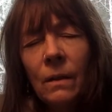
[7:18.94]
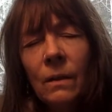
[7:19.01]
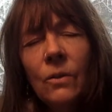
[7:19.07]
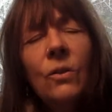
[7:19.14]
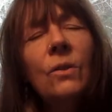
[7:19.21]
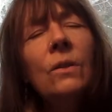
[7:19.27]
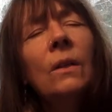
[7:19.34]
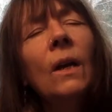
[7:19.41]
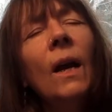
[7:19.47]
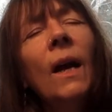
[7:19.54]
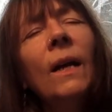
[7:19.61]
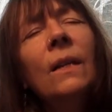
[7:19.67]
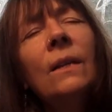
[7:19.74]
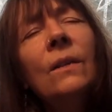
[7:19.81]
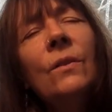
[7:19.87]
Just
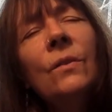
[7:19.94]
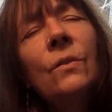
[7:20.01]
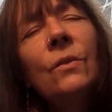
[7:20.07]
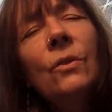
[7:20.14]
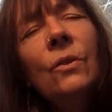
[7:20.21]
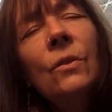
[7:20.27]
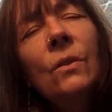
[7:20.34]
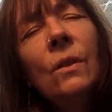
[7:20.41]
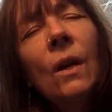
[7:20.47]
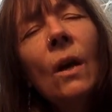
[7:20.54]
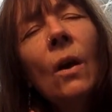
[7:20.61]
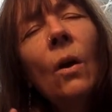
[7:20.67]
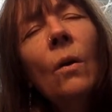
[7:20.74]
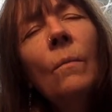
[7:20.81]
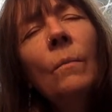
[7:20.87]
kindness, just
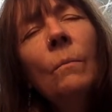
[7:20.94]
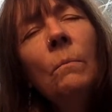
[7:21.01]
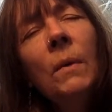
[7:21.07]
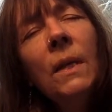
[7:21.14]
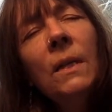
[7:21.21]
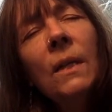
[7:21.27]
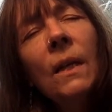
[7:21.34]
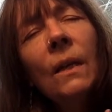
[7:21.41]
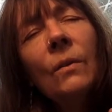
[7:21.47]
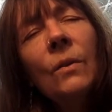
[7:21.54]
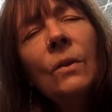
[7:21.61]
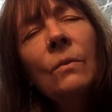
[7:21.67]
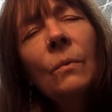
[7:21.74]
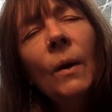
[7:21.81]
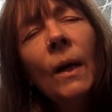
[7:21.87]
meeting
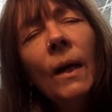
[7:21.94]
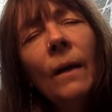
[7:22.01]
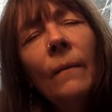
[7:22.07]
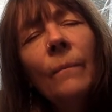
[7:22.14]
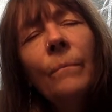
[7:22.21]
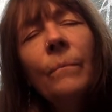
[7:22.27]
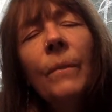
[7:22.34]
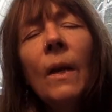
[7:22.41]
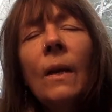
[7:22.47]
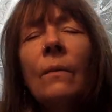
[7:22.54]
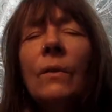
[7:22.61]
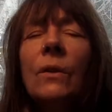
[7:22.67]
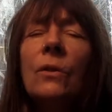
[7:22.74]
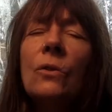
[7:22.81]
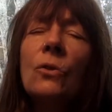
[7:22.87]
this way.
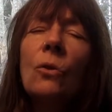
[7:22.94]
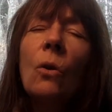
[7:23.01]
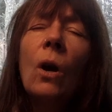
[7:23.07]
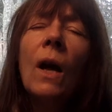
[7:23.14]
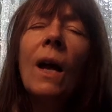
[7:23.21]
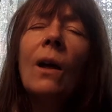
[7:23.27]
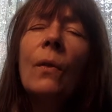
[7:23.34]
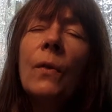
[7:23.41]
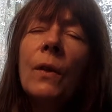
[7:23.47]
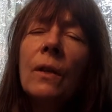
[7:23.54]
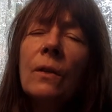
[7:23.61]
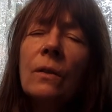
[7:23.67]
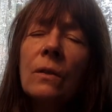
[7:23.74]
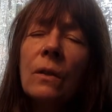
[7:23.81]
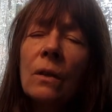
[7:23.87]
This is your
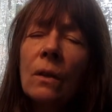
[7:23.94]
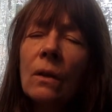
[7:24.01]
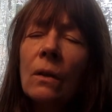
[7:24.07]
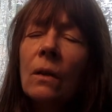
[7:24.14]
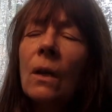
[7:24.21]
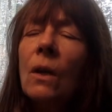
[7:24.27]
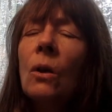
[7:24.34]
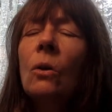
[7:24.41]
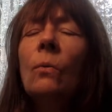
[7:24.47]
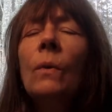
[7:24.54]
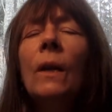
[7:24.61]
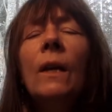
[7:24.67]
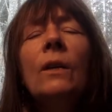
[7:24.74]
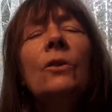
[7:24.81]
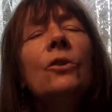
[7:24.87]
healthiest
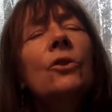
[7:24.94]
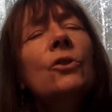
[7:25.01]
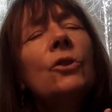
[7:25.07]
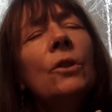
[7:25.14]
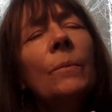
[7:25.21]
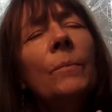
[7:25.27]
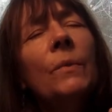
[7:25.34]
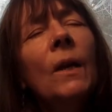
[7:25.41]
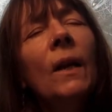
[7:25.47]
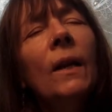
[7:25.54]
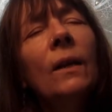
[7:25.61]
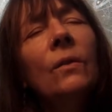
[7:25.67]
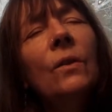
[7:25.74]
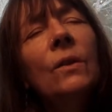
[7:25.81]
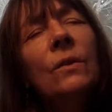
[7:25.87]
relationships are
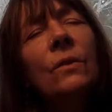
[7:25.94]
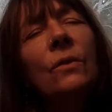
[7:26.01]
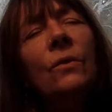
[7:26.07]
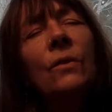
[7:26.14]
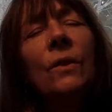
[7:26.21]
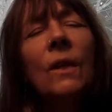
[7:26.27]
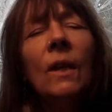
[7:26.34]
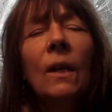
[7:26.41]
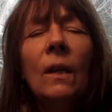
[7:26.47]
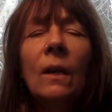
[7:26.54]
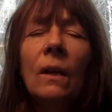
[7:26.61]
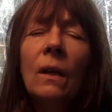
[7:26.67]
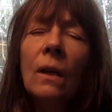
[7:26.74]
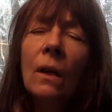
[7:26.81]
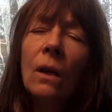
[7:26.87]
like this, you see.
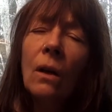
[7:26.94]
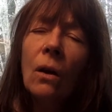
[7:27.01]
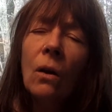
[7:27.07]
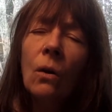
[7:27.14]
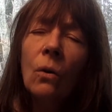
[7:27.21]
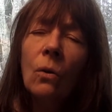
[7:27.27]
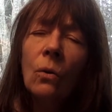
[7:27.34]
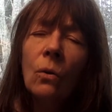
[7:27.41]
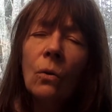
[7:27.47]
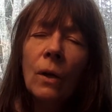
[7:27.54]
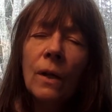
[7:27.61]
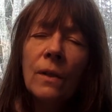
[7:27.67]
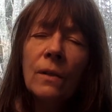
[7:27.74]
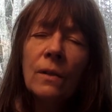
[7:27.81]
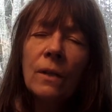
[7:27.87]
Oh, I
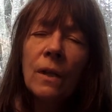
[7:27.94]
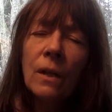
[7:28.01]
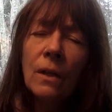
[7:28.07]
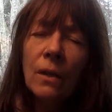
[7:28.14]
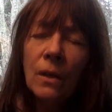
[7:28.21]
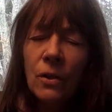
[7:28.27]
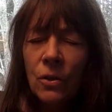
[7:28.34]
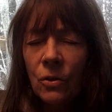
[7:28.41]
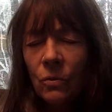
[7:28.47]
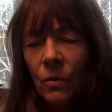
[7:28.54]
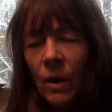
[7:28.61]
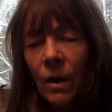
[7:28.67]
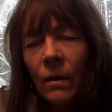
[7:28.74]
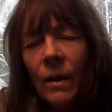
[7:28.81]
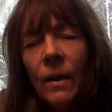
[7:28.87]
see that you
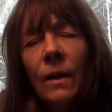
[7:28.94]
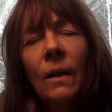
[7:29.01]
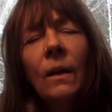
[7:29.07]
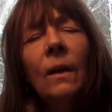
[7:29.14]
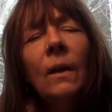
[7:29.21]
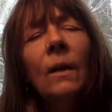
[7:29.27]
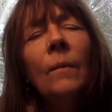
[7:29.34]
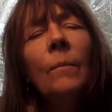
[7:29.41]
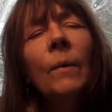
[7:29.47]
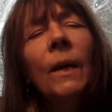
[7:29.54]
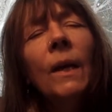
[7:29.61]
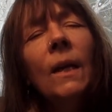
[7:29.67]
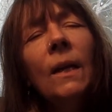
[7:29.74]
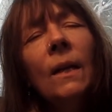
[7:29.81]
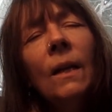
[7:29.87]
are in
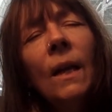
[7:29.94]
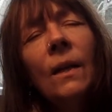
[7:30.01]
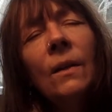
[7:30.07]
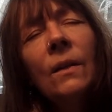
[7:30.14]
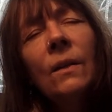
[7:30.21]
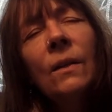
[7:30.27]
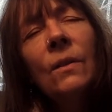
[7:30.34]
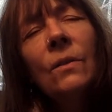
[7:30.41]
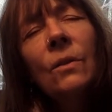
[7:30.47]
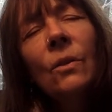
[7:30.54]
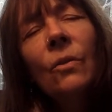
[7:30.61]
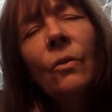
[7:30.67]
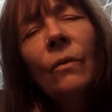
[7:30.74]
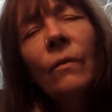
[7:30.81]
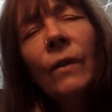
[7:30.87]
pain. That doesn't
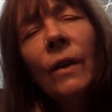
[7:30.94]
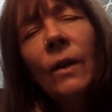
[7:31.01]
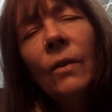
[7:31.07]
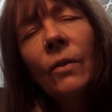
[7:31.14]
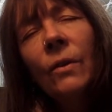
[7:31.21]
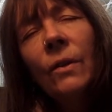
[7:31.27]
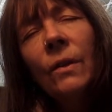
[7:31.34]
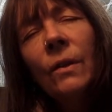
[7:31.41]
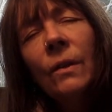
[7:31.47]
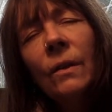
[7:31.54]
look very good.